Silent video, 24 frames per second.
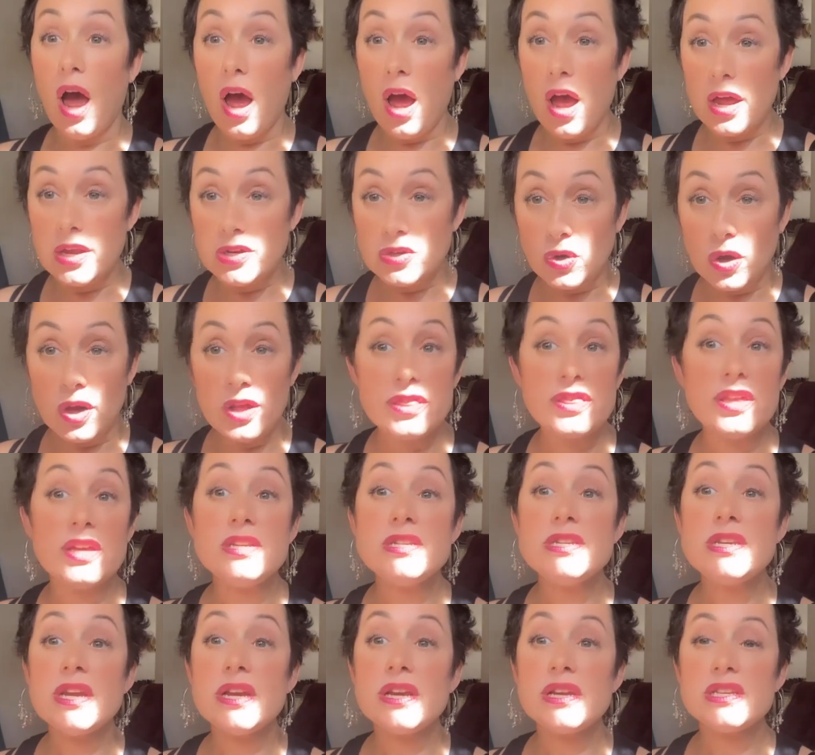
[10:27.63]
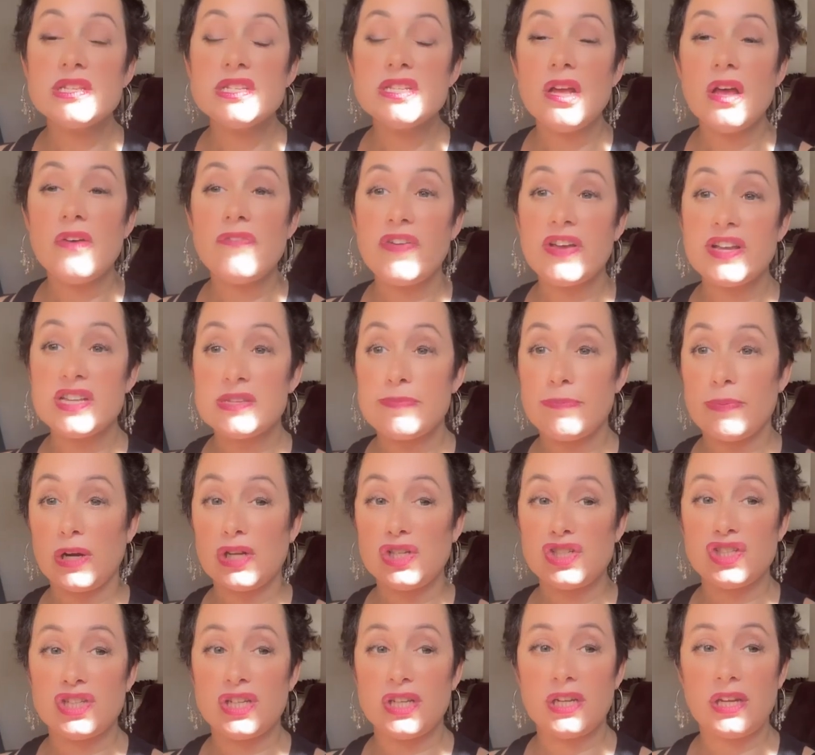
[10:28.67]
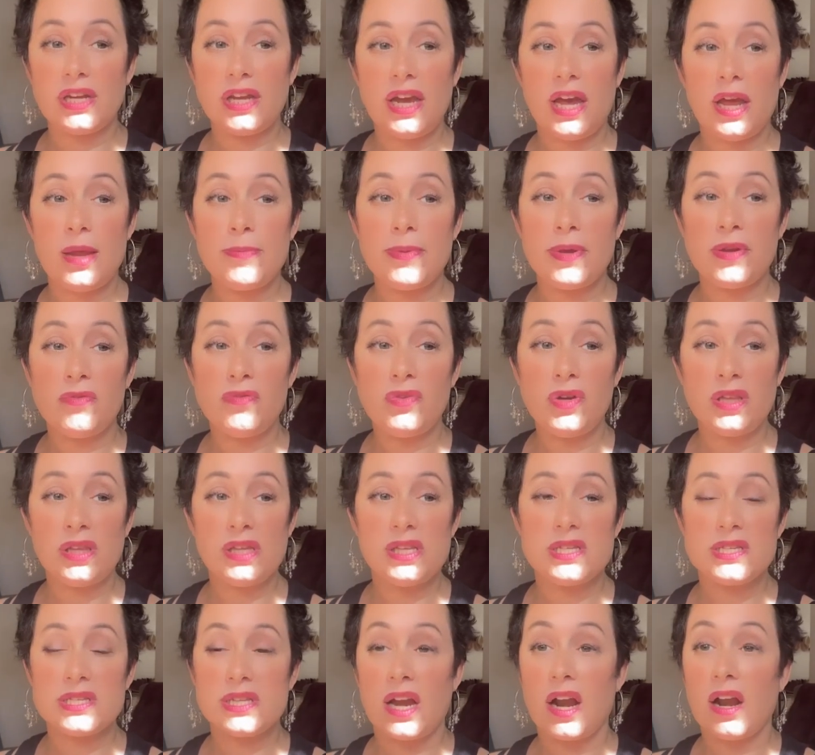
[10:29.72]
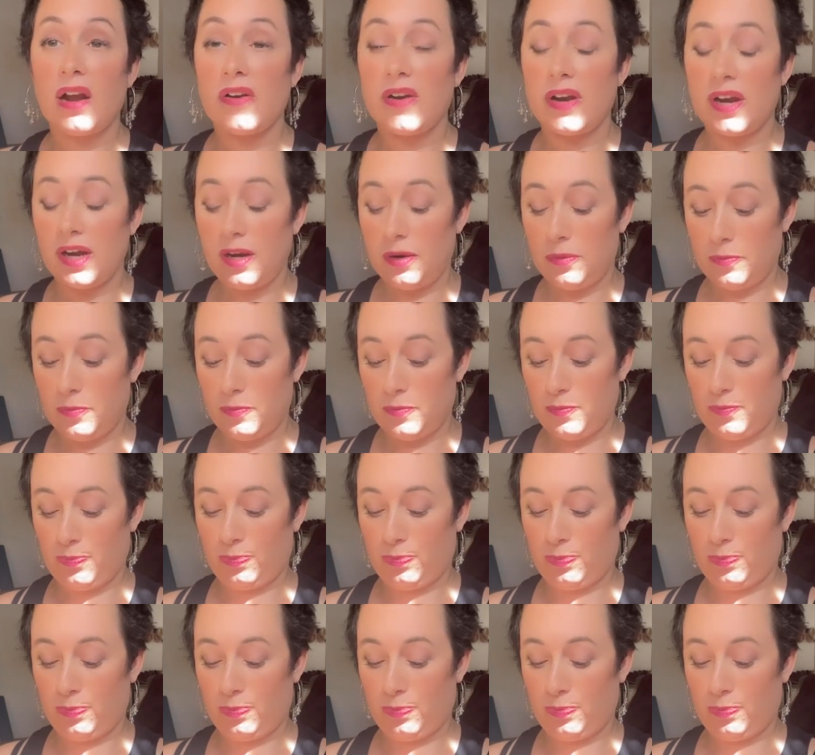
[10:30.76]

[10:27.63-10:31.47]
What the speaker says: And authentic self-expression can be really scary.